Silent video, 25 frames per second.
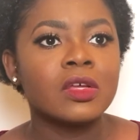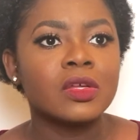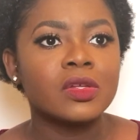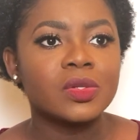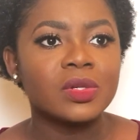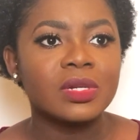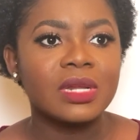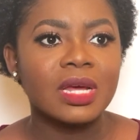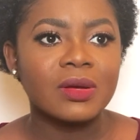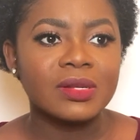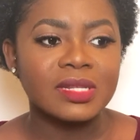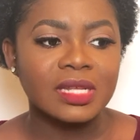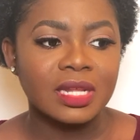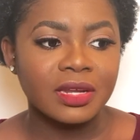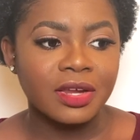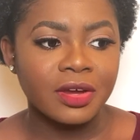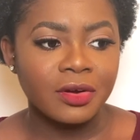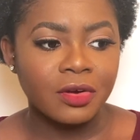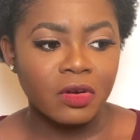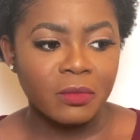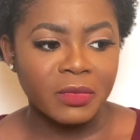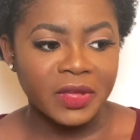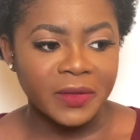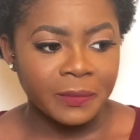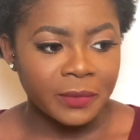So that was an
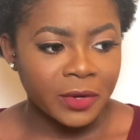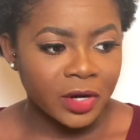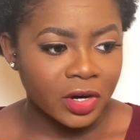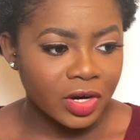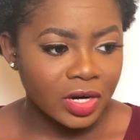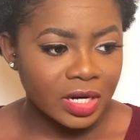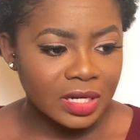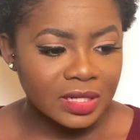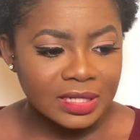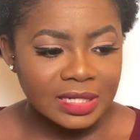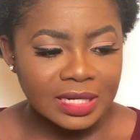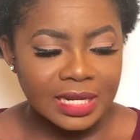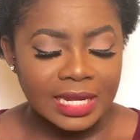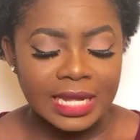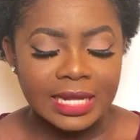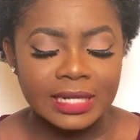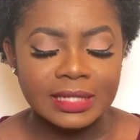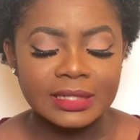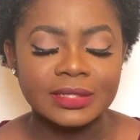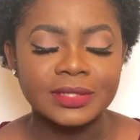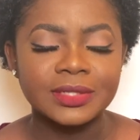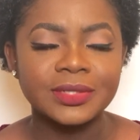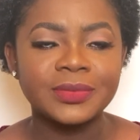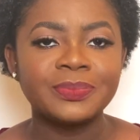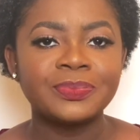error on my part.
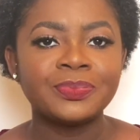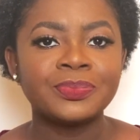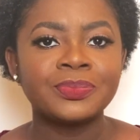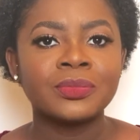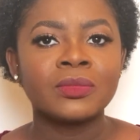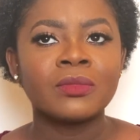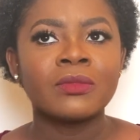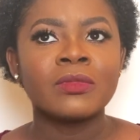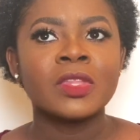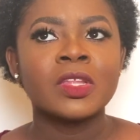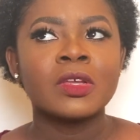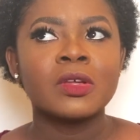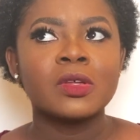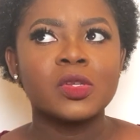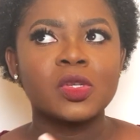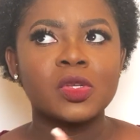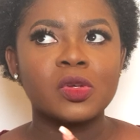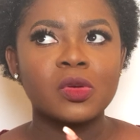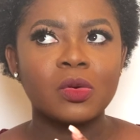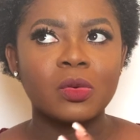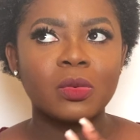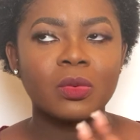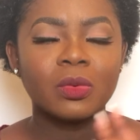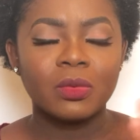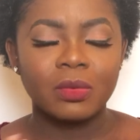And
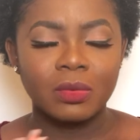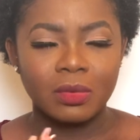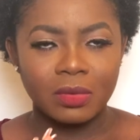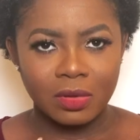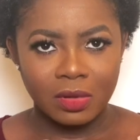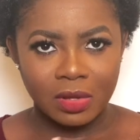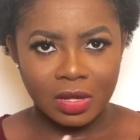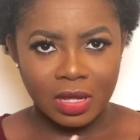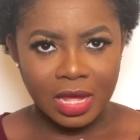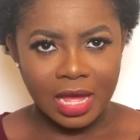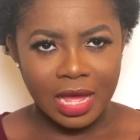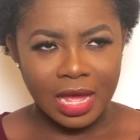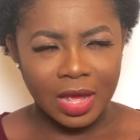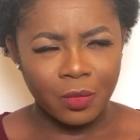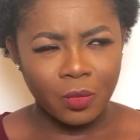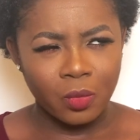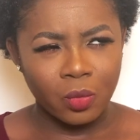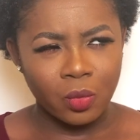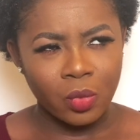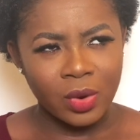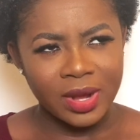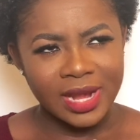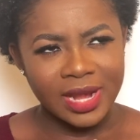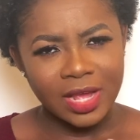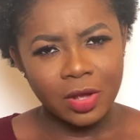so
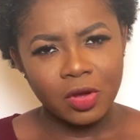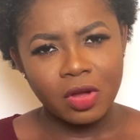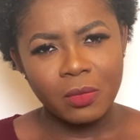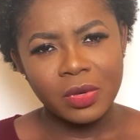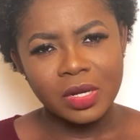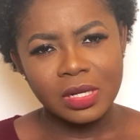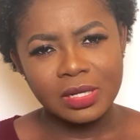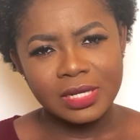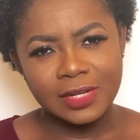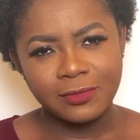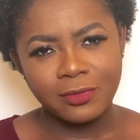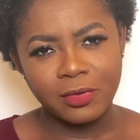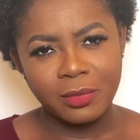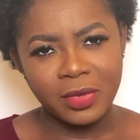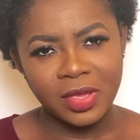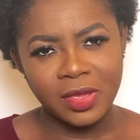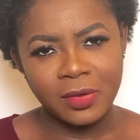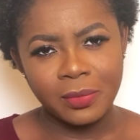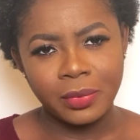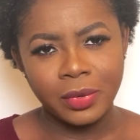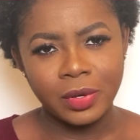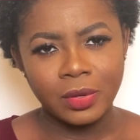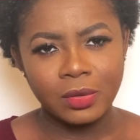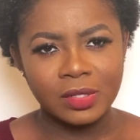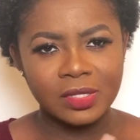when I got monetized from
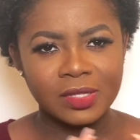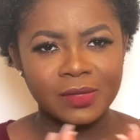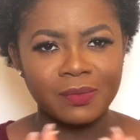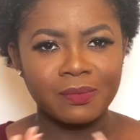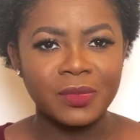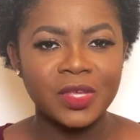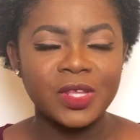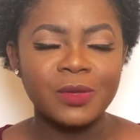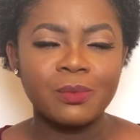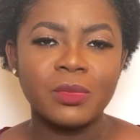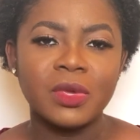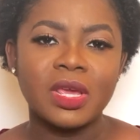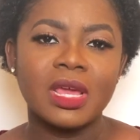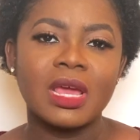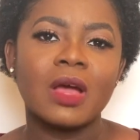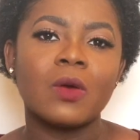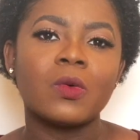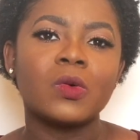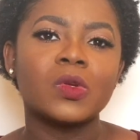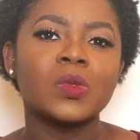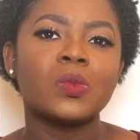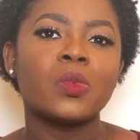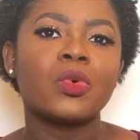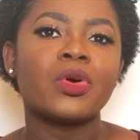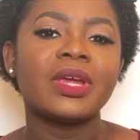April to mid-May, I
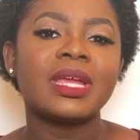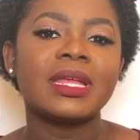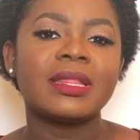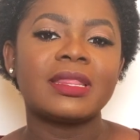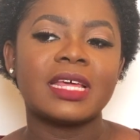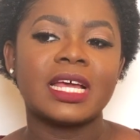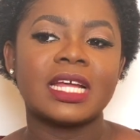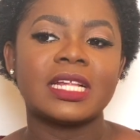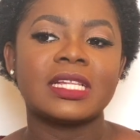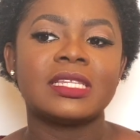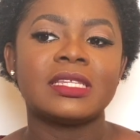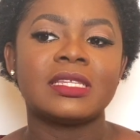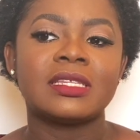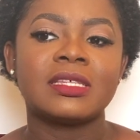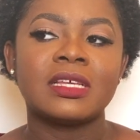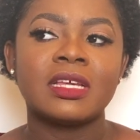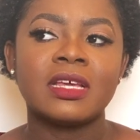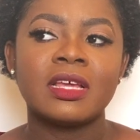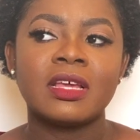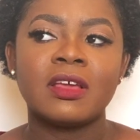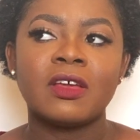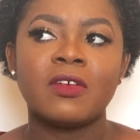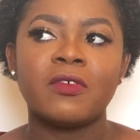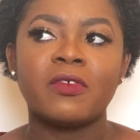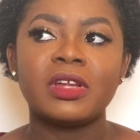was worried that
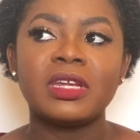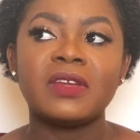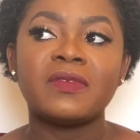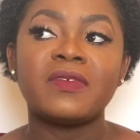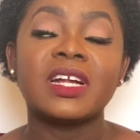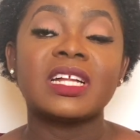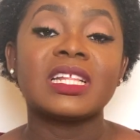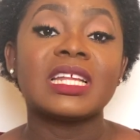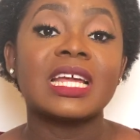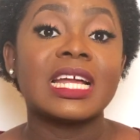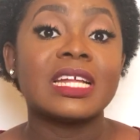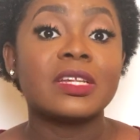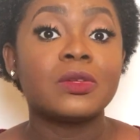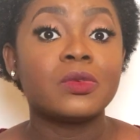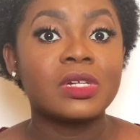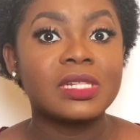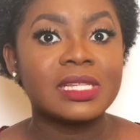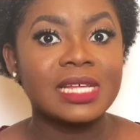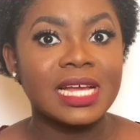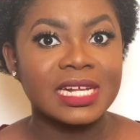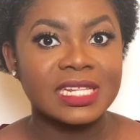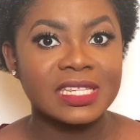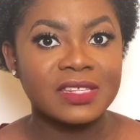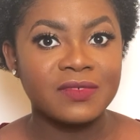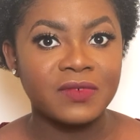for the fact that I had
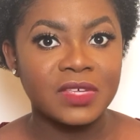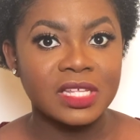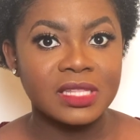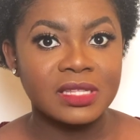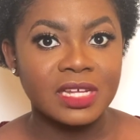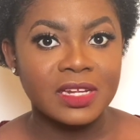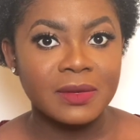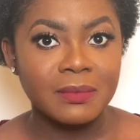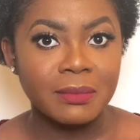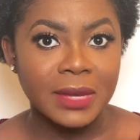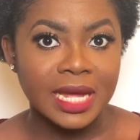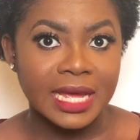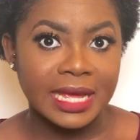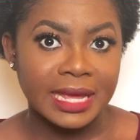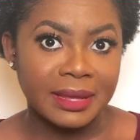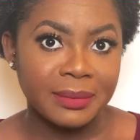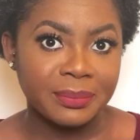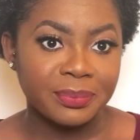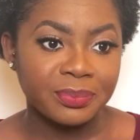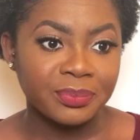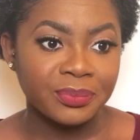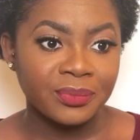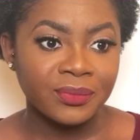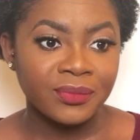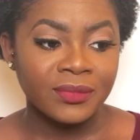not activated
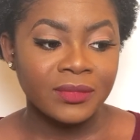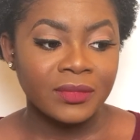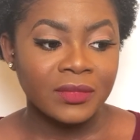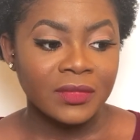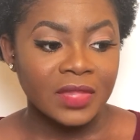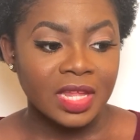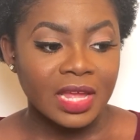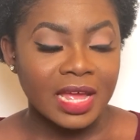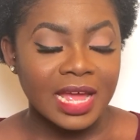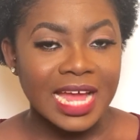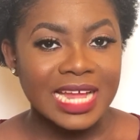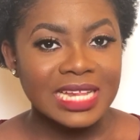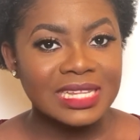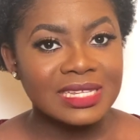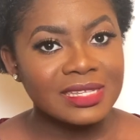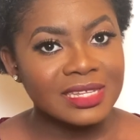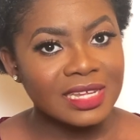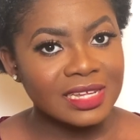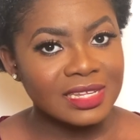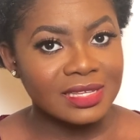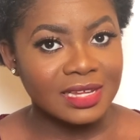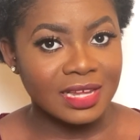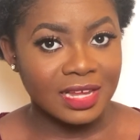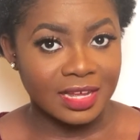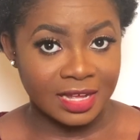my
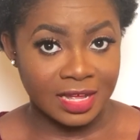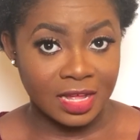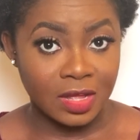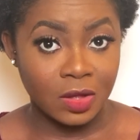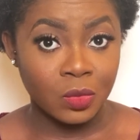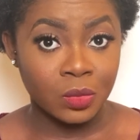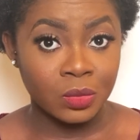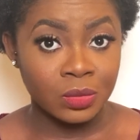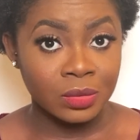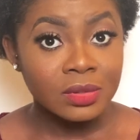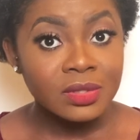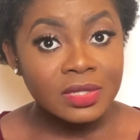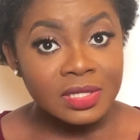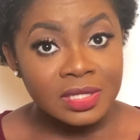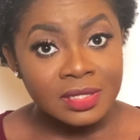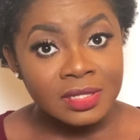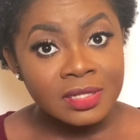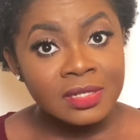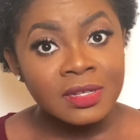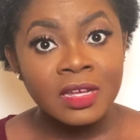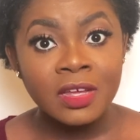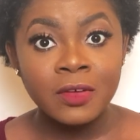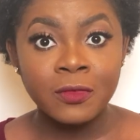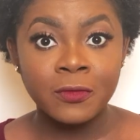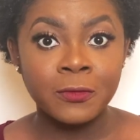AdSense account
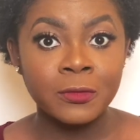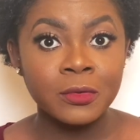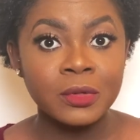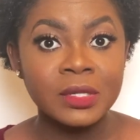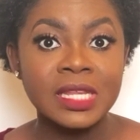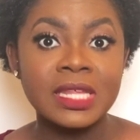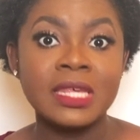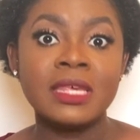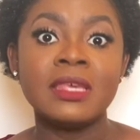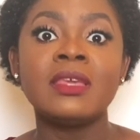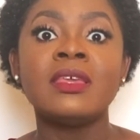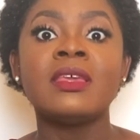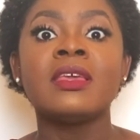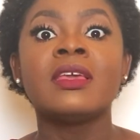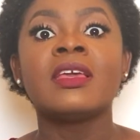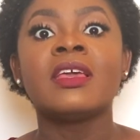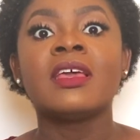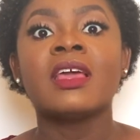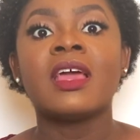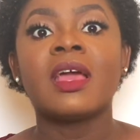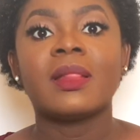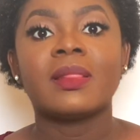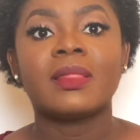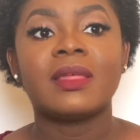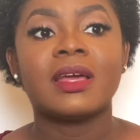fully,
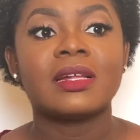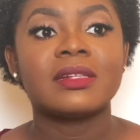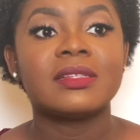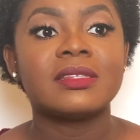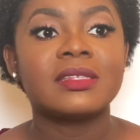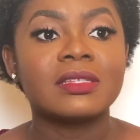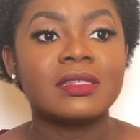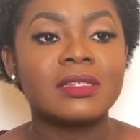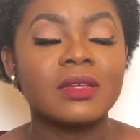that